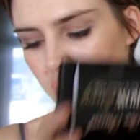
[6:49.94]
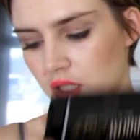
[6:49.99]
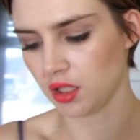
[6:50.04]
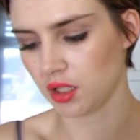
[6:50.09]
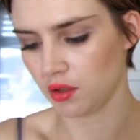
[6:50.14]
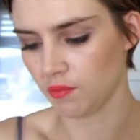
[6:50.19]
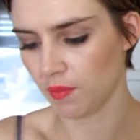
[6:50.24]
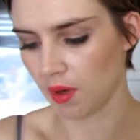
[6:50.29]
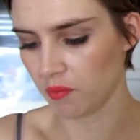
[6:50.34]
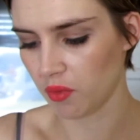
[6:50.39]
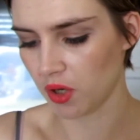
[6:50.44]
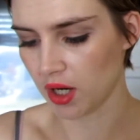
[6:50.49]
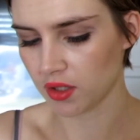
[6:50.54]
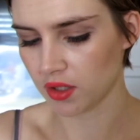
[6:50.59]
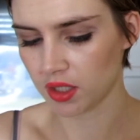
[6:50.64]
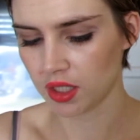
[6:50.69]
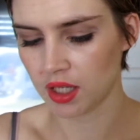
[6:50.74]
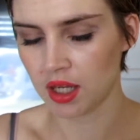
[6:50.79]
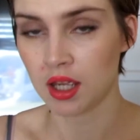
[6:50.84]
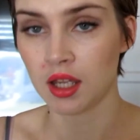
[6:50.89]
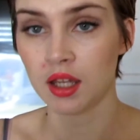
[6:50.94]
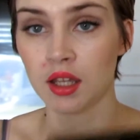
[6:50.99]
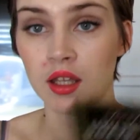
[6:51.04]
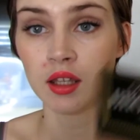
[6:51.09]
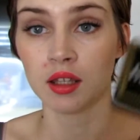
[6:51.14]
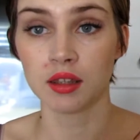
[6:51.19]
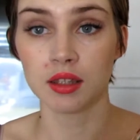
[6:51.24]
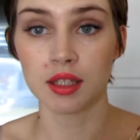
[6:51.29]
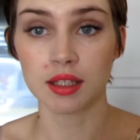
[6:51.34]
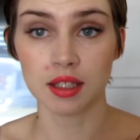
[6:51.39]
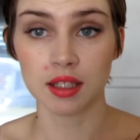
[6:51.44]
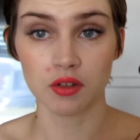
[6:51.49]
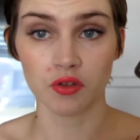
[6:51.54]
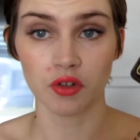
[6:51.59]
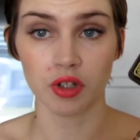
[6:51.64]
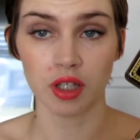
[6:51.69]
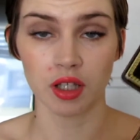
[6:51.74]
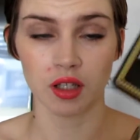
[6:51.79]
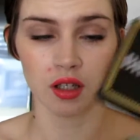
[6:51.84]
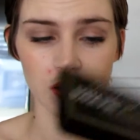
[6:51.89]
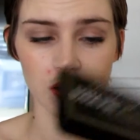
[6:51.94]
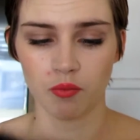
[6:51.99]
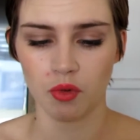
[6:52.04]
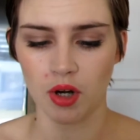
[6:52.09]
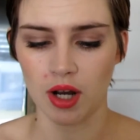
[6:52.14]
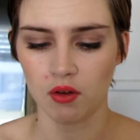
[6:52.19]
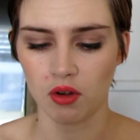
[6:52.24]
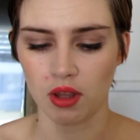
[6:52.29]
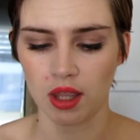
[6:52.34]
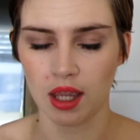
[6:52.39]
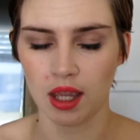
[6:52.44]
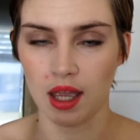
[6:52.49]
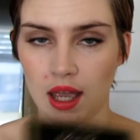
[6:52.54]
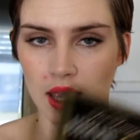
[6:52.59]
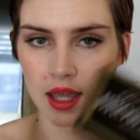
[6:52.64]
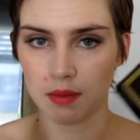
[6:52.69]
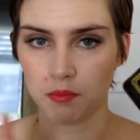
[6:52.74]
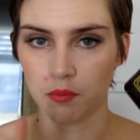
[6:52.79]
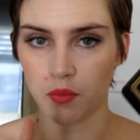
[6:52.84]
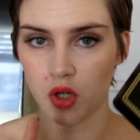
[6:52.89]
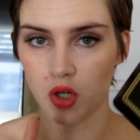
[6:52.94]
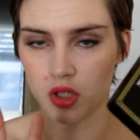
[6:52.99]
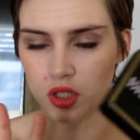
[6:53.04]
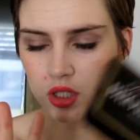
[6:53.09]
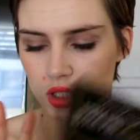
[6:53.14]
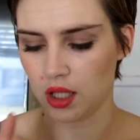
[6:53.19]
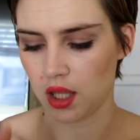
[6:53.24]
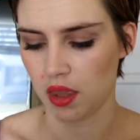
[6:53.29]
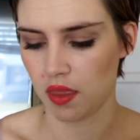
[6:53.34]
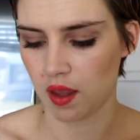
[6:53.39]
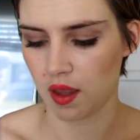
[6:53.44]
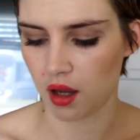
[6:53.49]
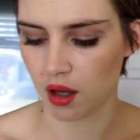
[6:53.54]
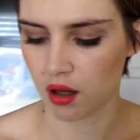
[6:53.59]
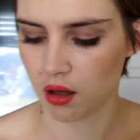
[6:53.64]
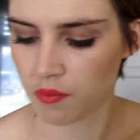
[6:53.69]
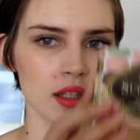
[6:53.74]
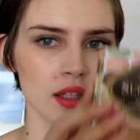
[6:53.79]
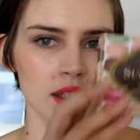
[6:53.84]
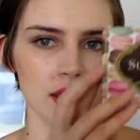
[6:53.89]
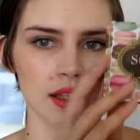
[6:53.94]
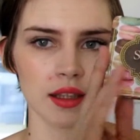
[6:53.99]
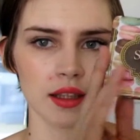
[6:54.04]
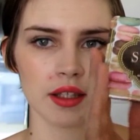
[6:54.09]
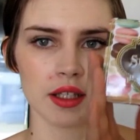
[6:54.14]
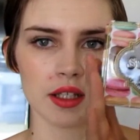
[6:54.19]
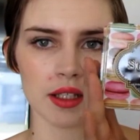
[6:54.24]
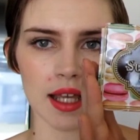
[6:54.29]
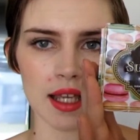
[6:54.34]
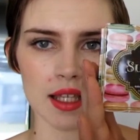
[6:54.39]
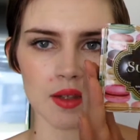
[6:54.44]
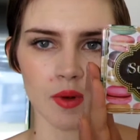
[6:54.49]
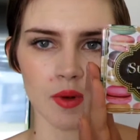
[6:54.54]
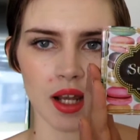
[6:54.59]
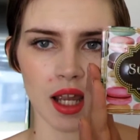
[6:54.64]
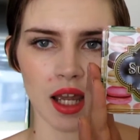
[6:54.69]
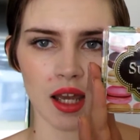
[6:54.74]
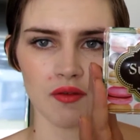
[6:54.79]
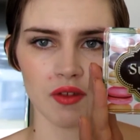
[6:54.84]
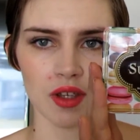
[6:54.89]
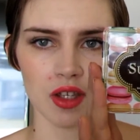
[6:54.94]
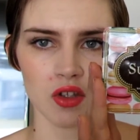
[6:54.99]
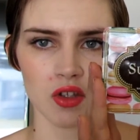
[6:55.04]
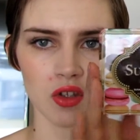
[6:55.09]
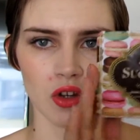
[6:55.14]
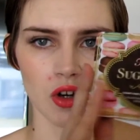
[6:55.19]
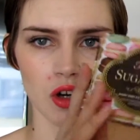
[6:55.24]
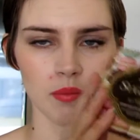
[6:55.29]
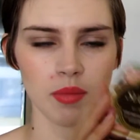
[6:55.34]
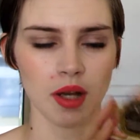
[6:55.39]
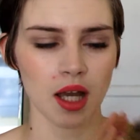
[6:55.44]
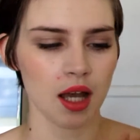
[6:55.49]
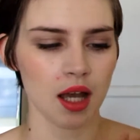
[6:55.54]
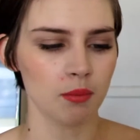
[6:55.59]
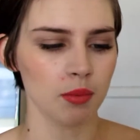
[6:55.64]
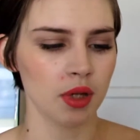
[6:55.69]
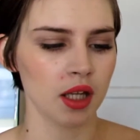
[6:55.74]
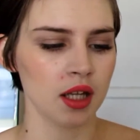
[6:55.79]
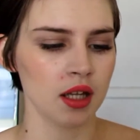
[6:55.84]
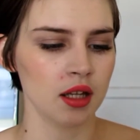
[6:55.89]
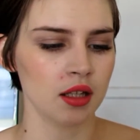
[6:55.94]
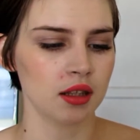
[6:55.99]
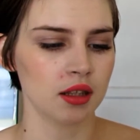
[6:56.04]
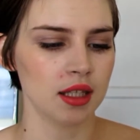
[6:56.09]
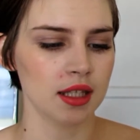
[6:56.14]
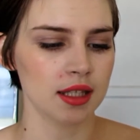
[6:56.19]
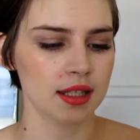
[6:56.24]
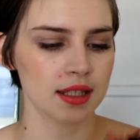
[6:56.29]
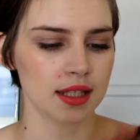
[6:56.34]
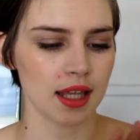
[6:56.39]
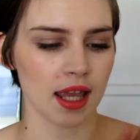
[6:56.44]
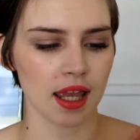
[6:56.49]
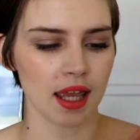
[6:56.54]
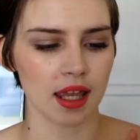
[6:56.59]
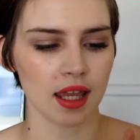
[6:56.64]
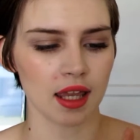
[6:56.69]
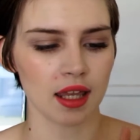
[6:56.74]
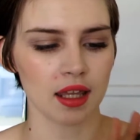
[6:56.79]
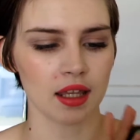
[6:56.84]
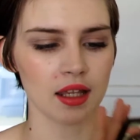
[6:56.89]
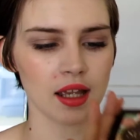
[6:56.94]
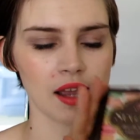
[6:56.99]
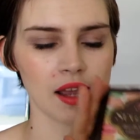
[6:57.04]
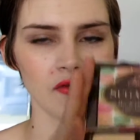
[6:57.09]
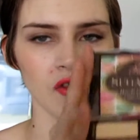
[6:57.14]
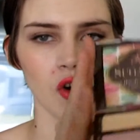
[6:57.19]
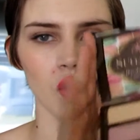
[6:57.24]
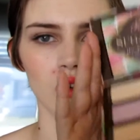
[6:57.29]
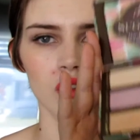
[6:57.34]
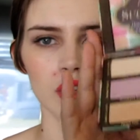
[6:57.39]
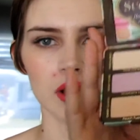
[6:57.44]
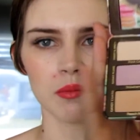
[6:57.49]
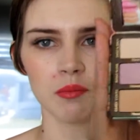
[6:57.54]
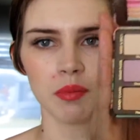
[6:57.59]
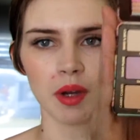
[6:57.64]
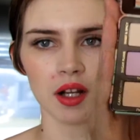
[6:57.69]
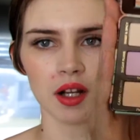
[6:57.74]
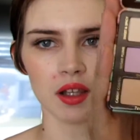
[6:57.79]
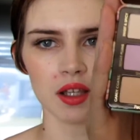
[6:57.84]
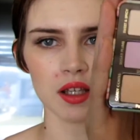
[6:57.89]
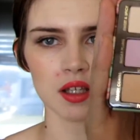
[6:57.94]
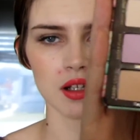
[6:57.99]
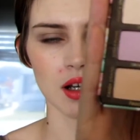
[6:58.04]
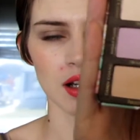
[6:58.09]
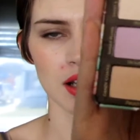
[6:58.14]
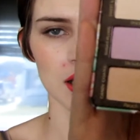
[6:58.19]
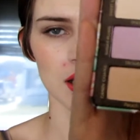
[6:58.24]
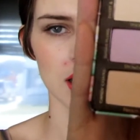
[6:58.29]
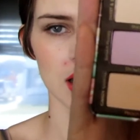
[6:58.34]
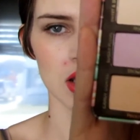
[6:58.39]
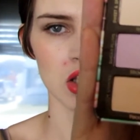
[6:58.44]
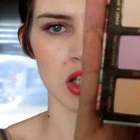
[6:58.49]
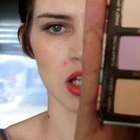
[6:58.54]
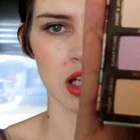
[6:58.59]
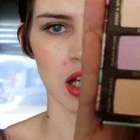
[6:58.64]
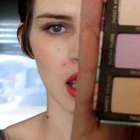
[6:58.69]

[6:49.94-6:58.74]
to do my brows. This is a really good brow kit, I personally think. The last one I have is Sugar Pop. This set I've only barely started touching